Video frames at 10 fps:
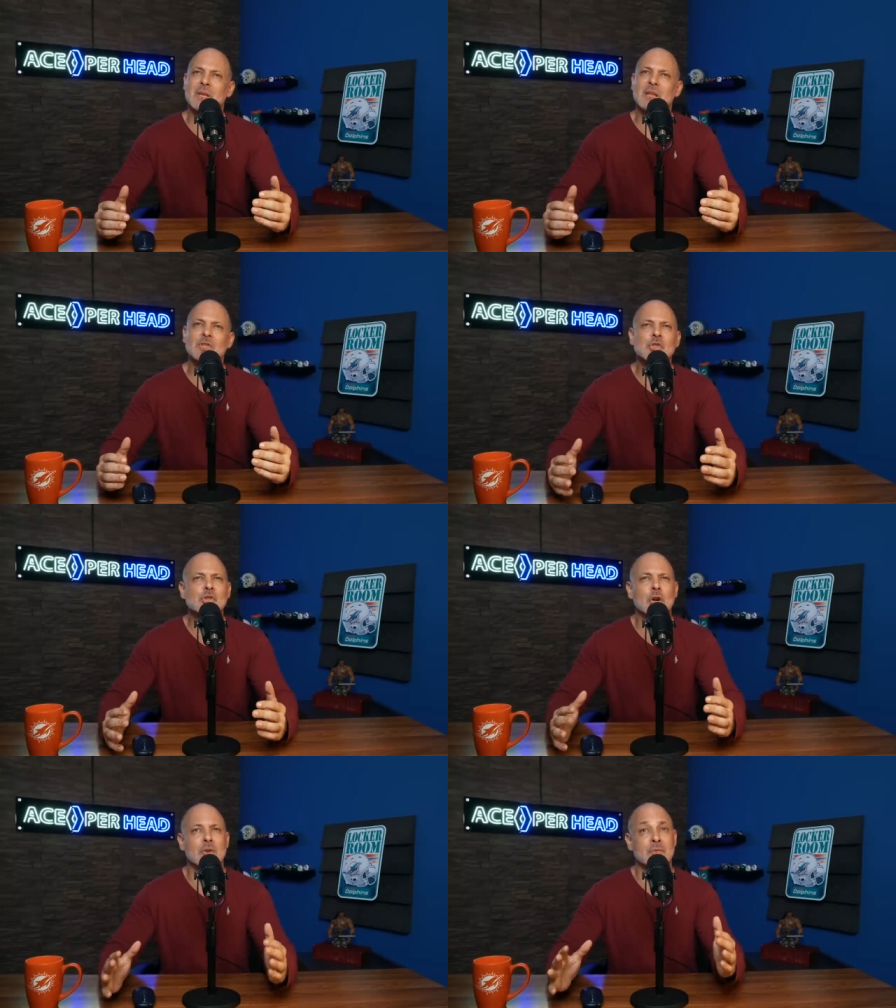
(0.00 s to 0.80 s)
in
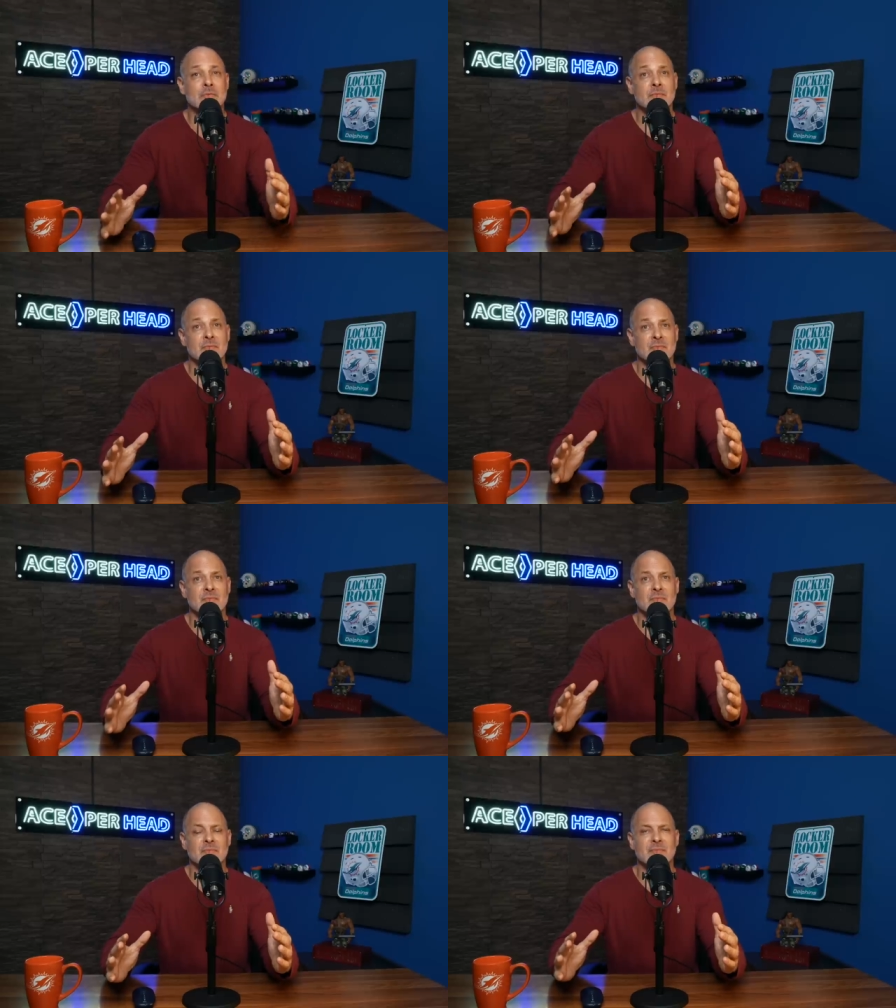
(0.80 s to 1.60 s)
certain
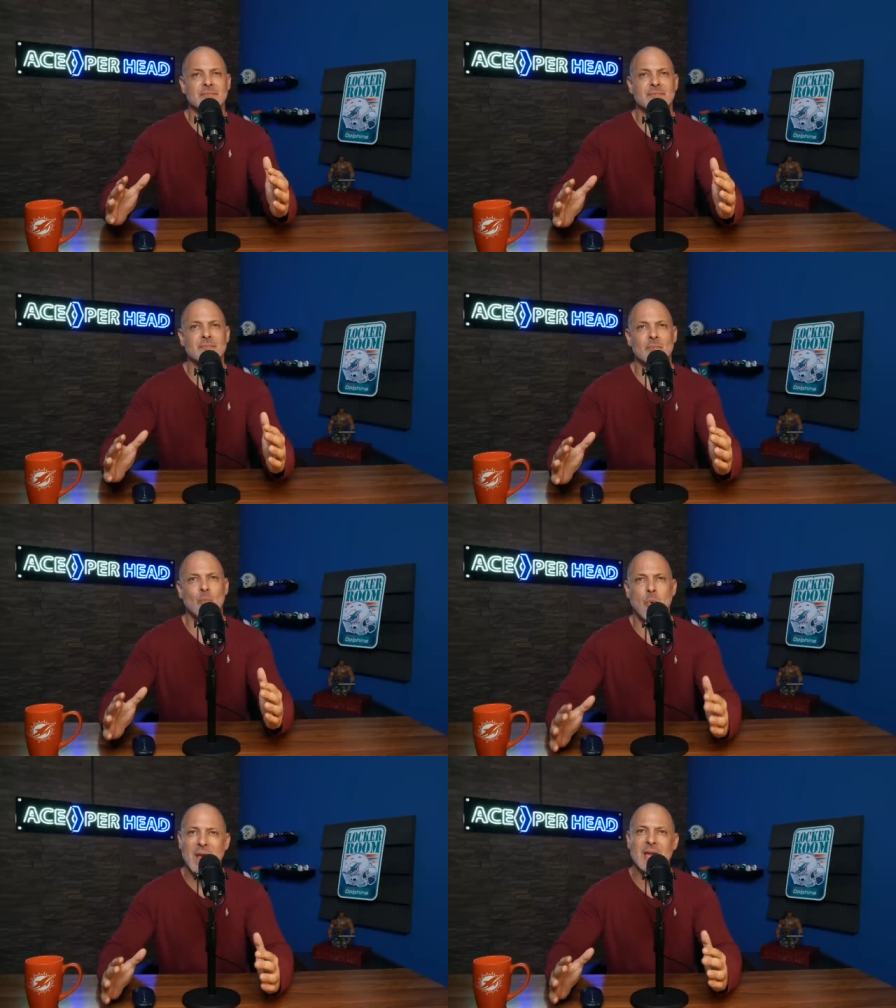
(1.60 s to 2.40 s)

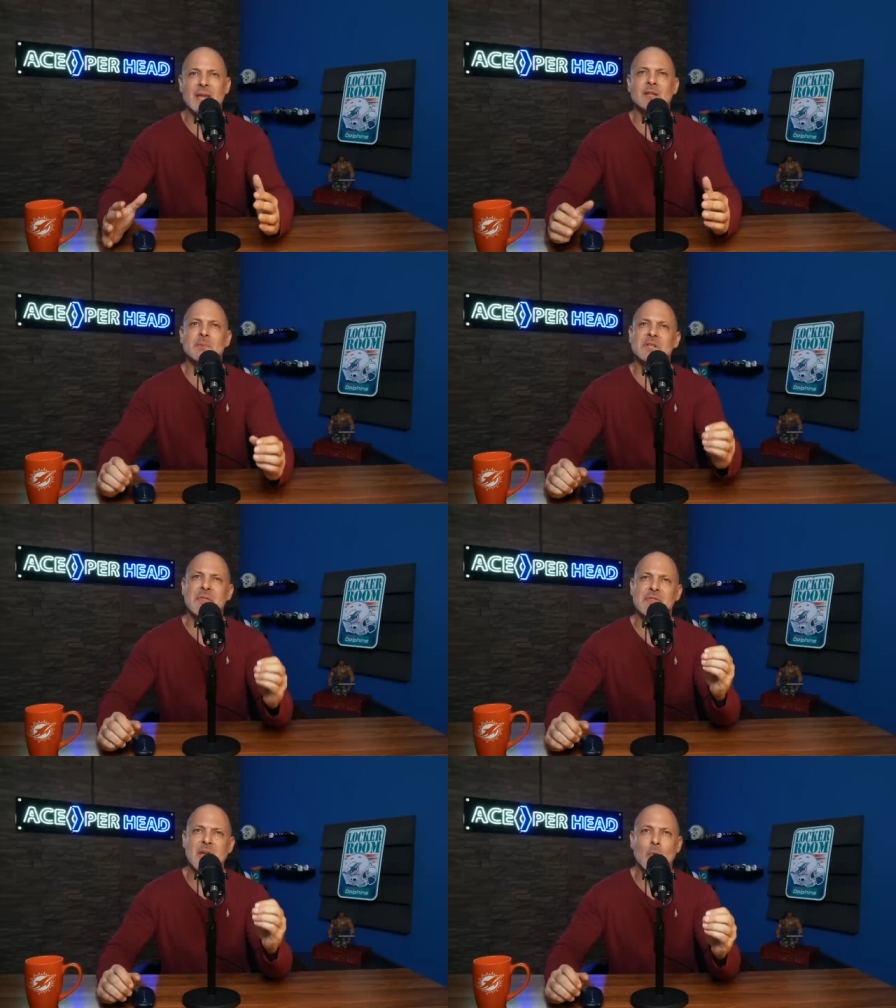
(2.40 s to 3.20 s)
ways because
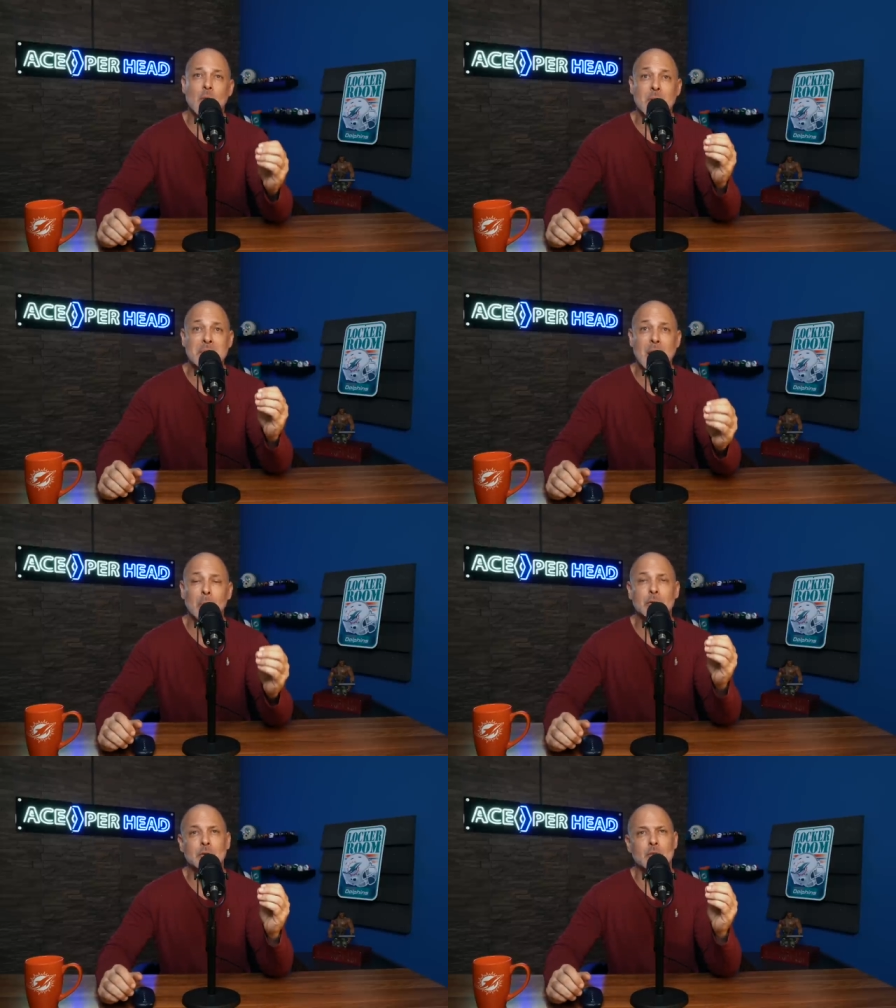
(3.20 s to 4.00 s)
I think we're going to be
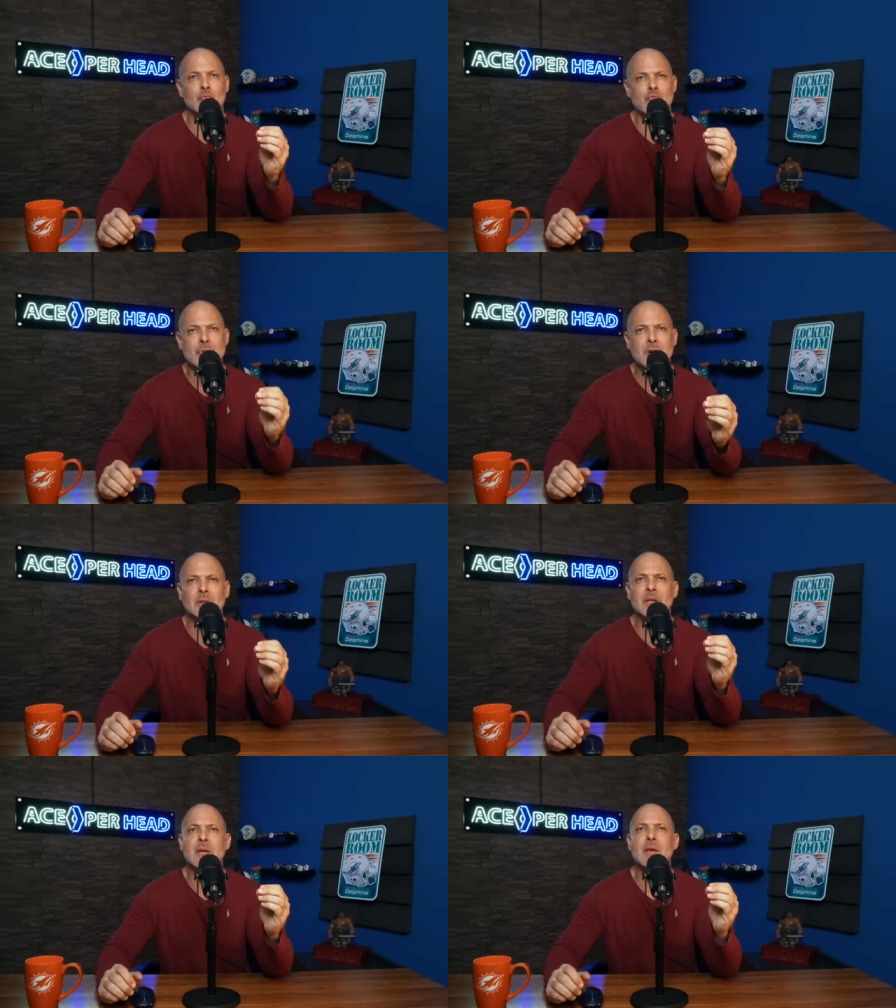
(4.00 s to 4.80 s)
able to
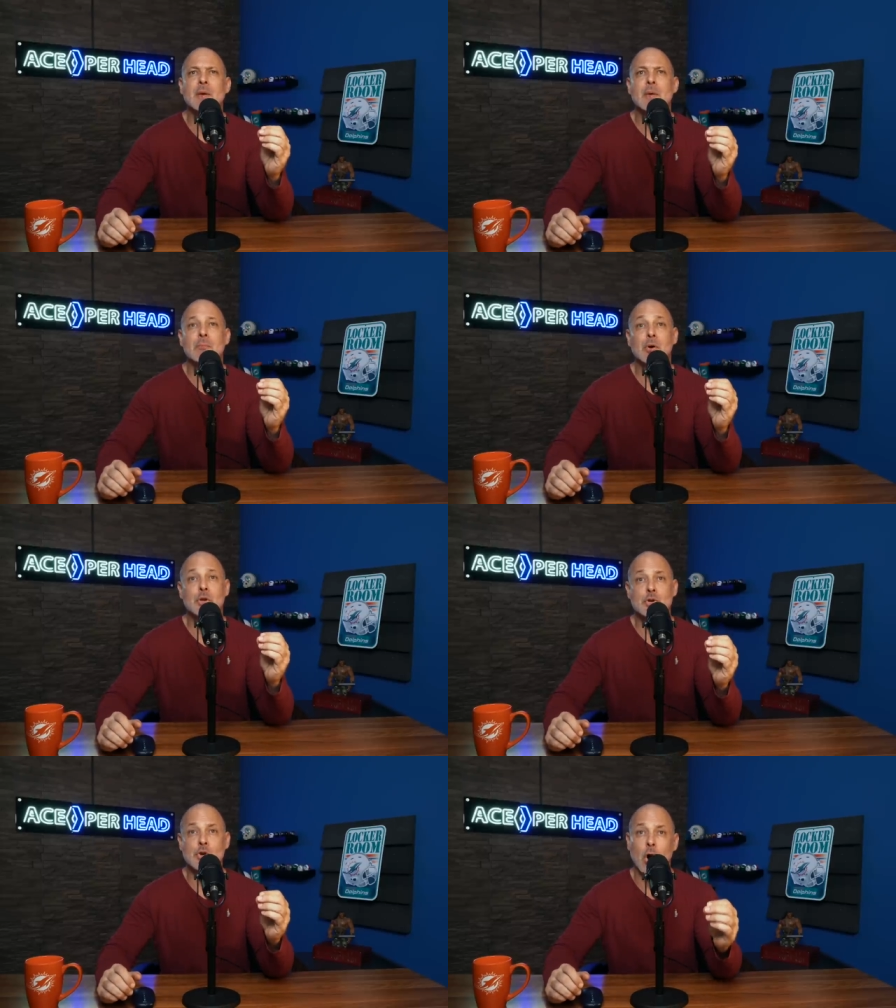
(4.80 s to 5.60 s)
really
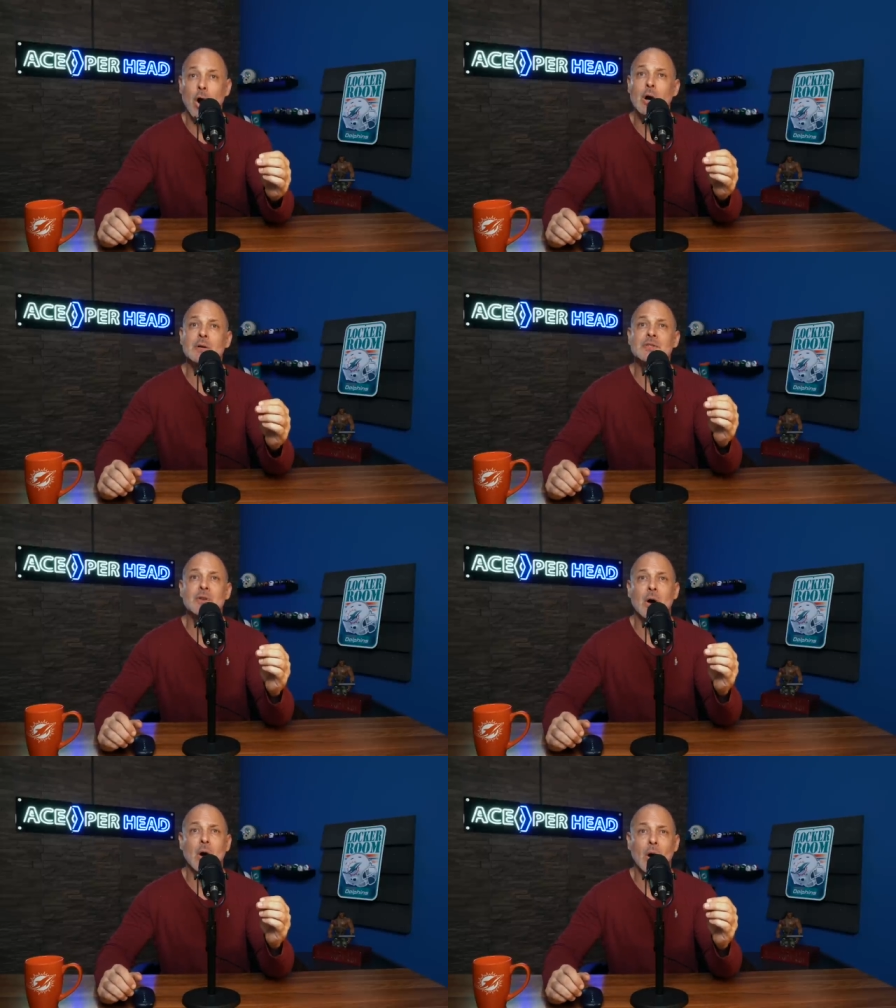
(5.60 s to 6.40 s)
put
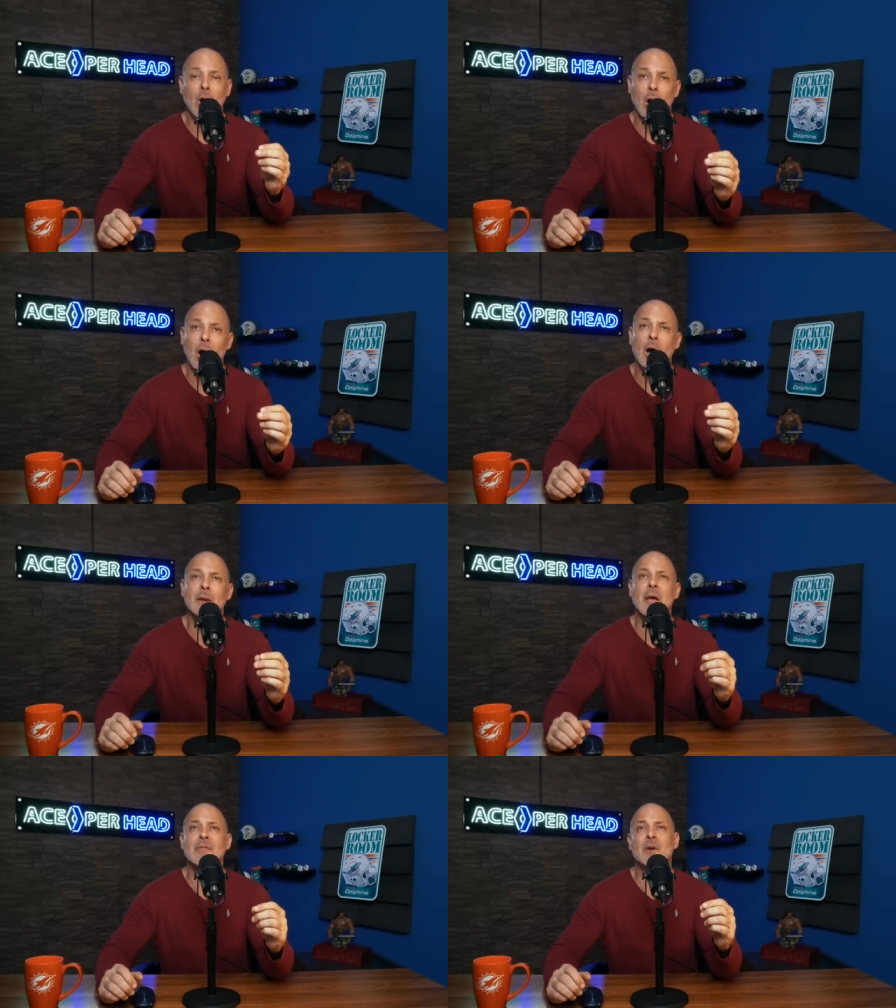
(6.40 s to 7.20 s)
yards
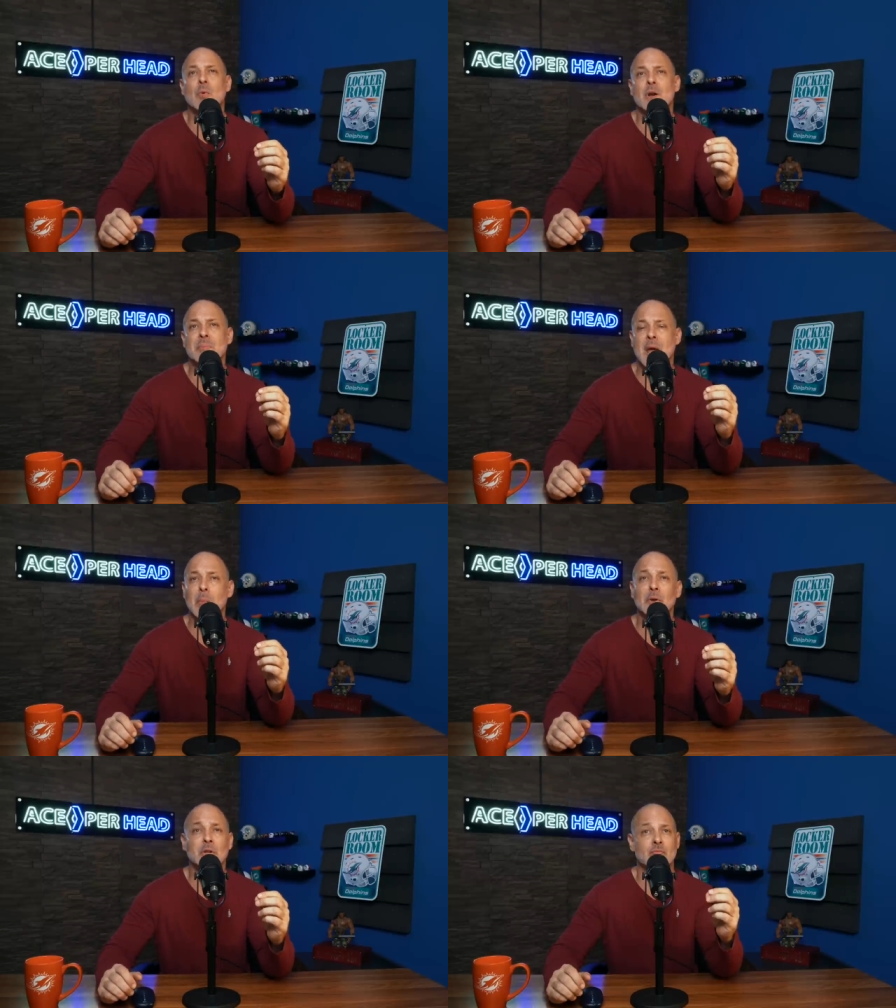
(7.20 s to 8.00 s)
on. I think we're going to be
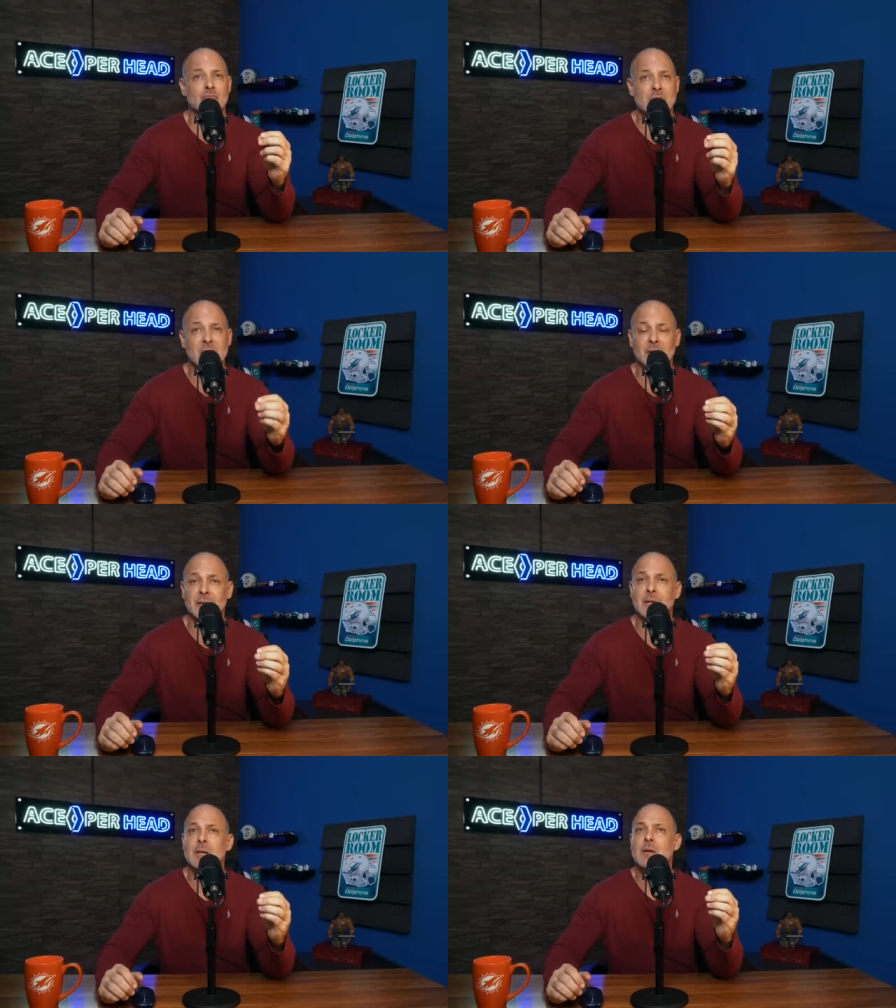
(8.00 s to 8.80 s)
able to really